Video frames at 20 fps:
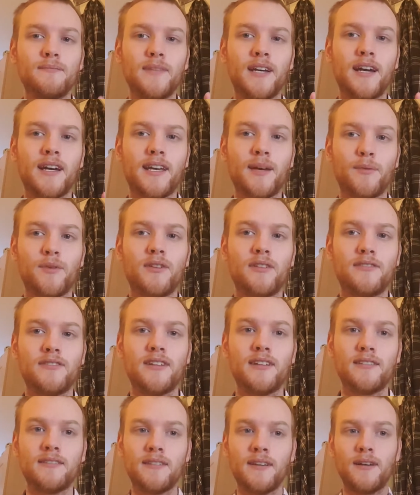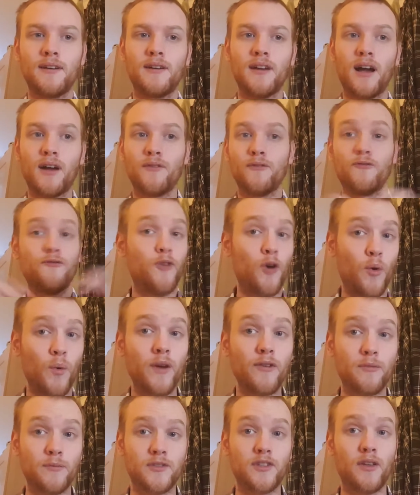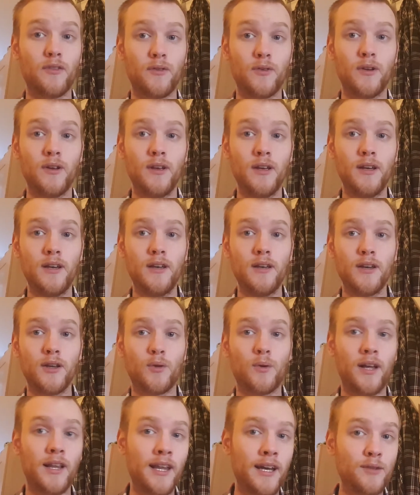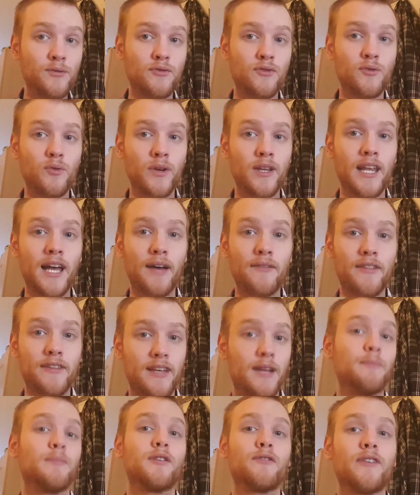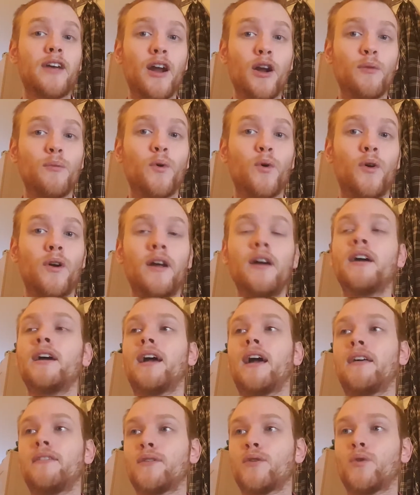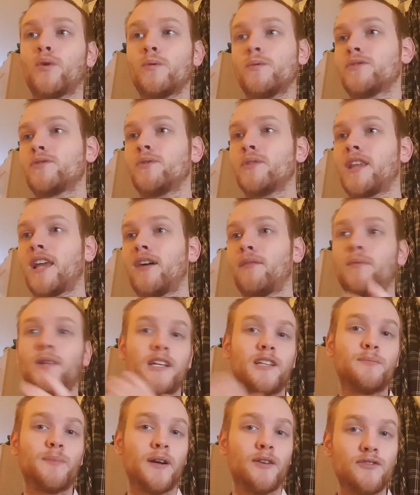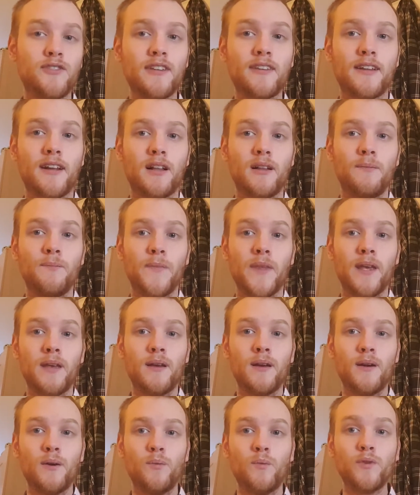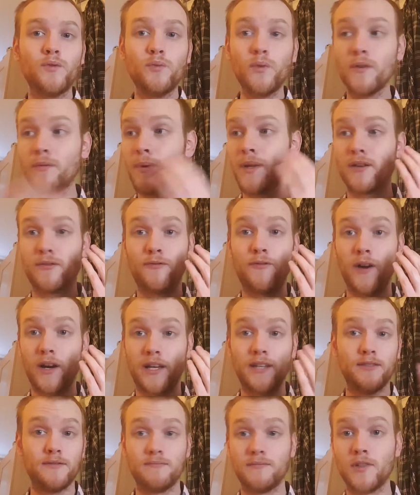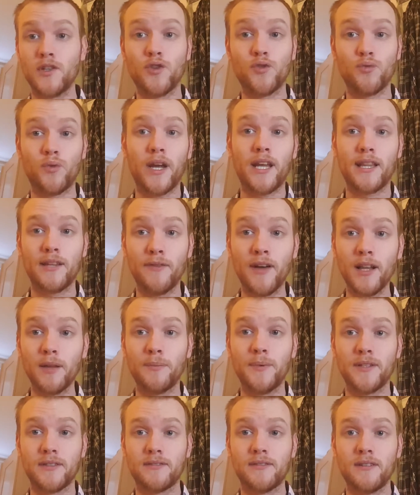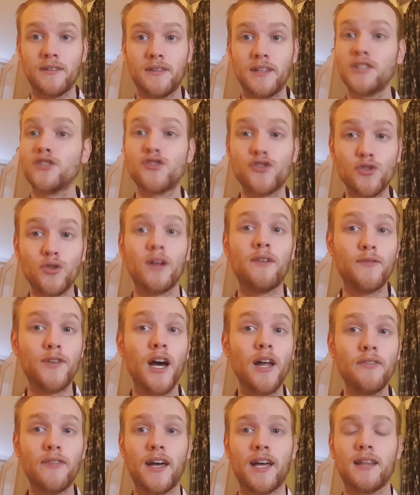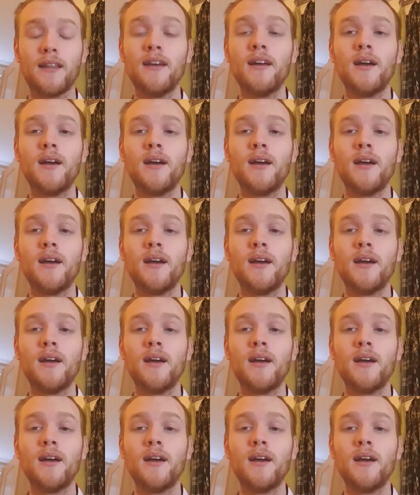capital cities far away from each other. You know, Alliance was going to have the Temple of Karabor, and the Horde was going to have Bladespire Citadel. Which would have been a fucking great development. They should have done that.